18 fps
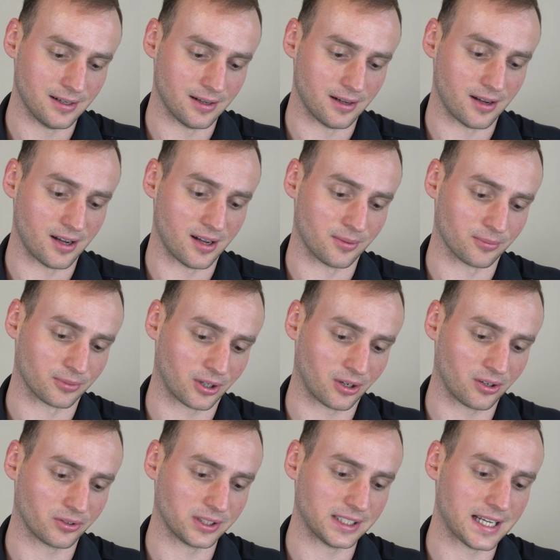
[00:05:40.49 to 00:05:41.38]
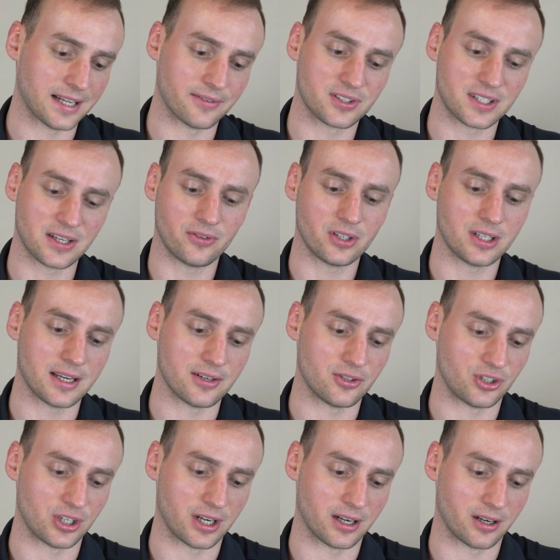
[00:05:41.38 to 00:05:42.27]
Currently I have
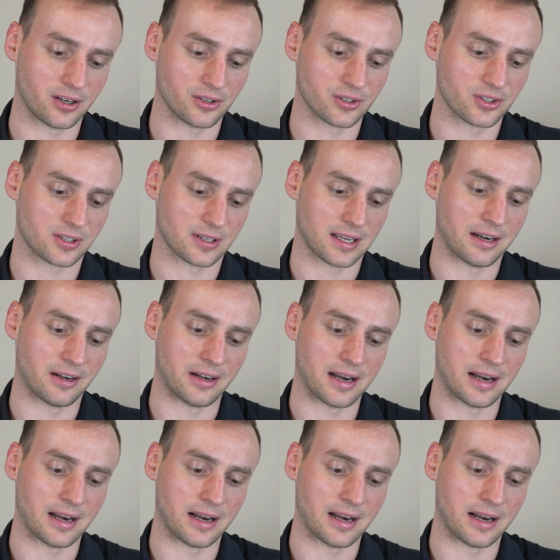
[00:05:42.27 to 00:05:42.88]
78 shares at